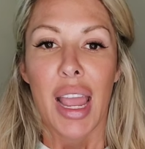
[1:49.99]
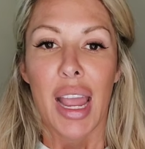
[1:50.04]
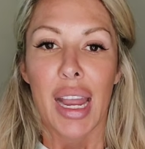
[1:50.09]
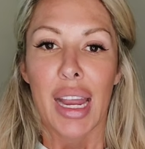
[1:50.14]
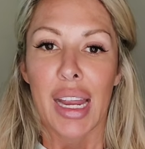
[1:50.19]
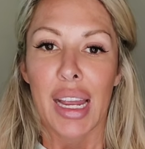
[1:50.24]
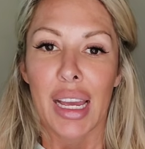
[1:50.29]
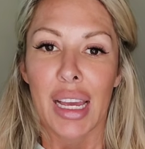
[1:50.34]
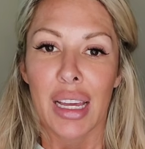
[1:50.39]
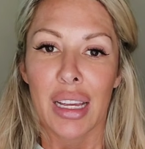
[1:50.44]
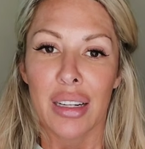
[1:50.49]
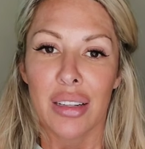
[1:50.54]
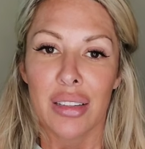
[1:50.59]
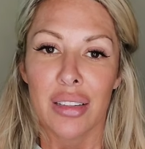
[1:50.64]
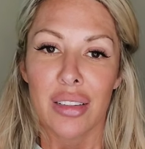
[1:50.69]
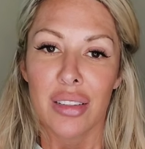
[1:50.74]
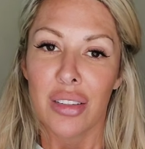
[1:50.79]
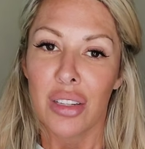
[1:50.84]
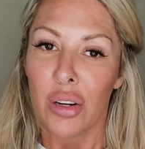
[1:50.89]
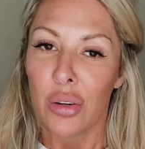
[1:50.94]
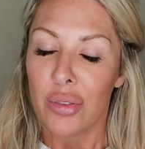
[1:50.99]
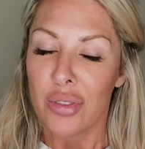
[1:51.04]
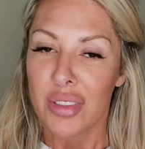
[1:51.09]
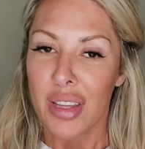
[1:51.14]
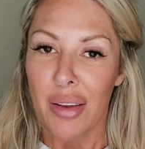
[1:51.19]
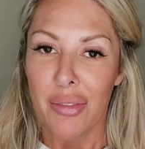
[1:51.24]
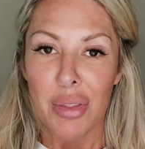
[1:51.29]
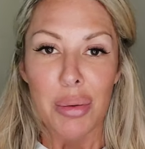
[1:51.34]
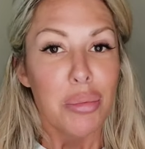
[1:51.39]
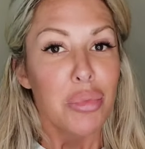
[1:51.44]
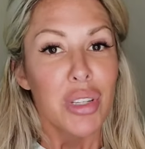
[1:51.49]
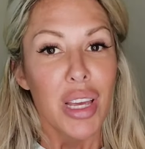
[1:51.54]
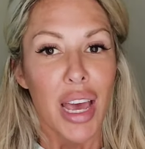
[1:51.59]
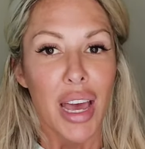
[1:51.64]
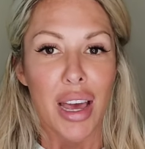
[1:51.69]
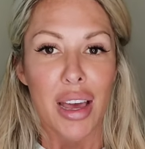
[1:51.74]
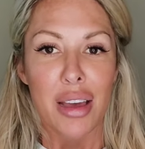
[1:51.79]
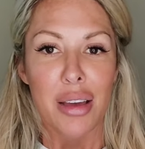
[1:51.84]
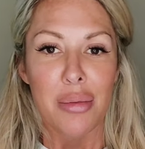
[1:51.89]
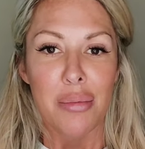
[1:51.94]
and, save them
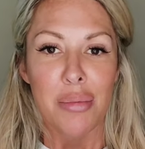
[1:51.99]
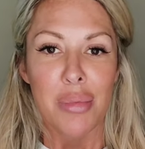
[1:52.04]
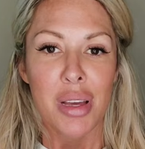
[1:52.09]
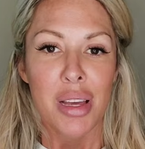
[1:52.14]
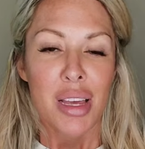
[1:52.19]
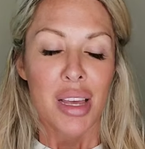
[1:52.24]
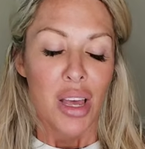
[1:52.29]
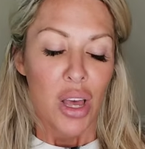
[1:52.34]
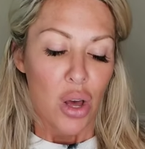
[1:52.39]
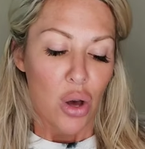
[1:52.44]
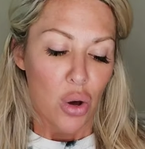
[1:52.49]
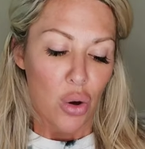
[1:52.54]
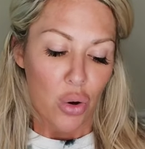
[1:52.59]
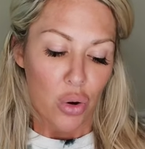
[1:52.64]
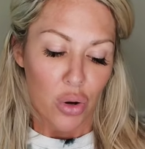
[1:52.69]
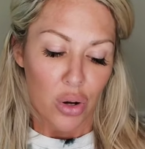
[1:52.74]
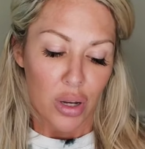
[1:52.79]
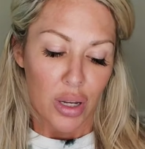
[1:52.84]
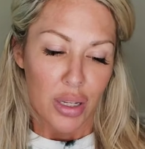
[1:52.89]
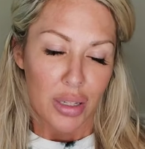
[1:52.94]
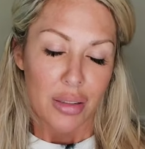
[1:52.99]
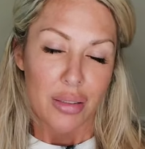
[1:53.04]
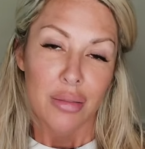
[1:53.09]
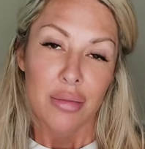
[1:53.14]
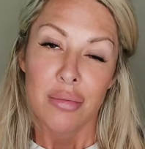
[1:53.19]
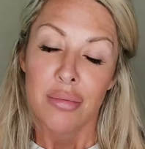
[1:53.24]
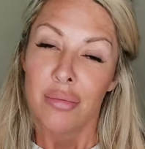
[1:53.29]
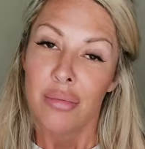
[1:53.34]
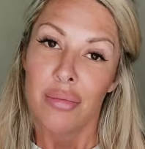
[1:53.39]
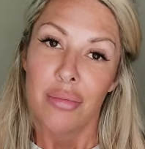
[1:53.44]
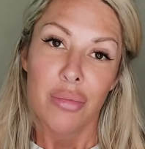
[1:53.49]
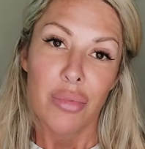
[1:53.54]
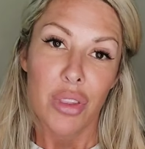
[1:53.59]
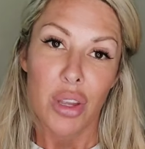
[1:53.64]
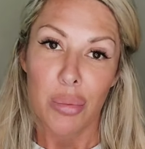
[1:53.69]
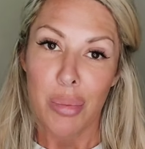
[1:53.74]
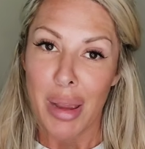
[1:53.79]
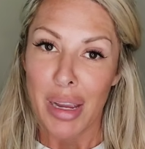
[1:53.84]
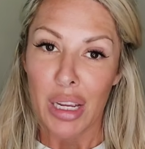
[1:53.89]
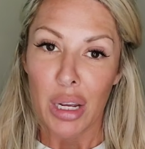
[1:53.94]
time on
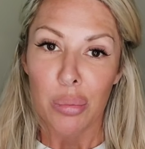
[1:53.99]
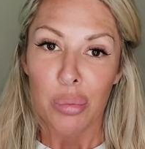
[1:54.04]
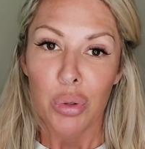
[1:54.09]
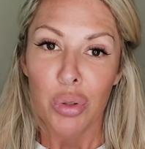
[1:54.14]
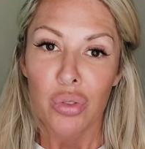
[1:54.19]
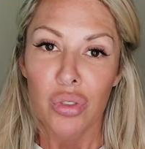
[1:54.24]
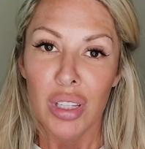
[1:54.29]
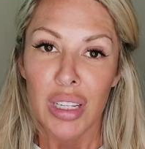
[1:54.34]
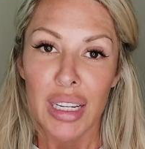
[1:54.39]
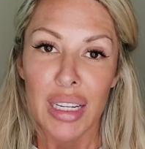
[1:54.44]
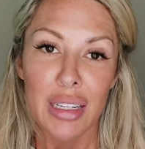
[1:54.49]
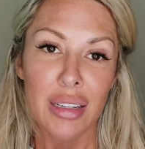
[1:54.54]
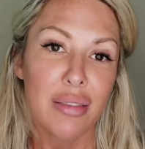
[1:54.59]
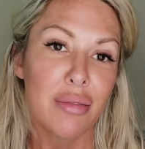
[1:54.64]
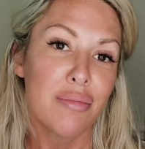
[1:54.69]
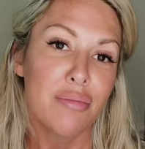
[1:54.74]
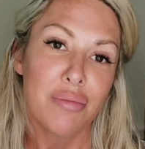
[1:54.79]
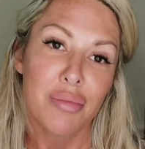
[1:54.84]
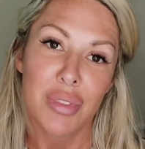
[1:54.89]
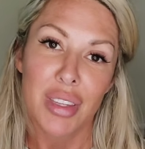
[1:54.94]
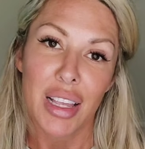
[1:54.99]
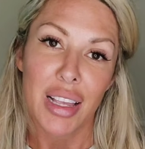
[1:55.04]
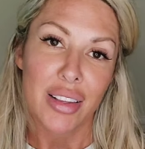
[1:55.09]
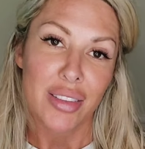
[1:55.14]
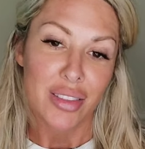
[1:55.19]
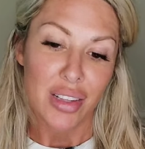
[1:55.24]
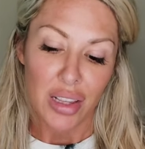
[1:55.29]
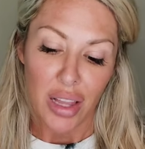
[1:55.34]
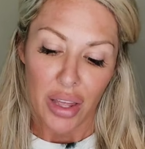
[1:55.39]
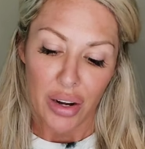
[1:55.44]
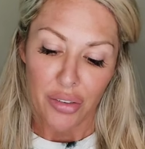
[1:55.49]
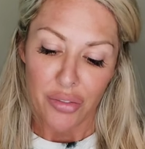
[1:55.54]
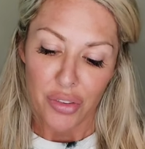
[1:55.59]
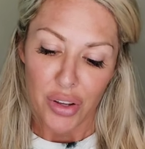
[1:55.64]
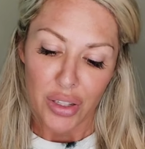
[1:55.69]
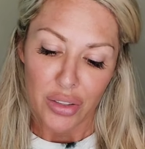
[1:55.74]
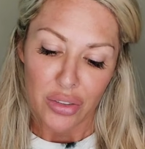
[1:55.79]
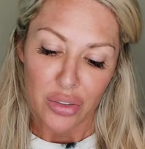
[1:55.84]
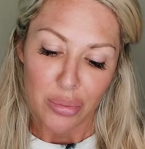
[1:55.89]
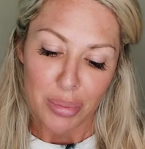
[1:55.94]
their makeup routine is a lot of
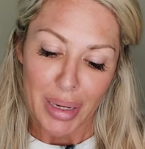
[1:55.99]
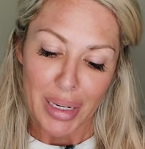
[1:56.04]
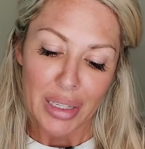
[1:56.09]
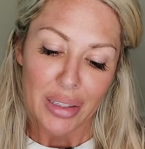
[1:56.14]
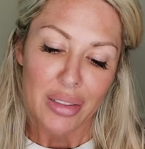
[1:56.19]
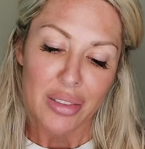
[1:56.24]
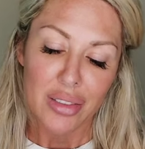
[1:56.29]
fun to me.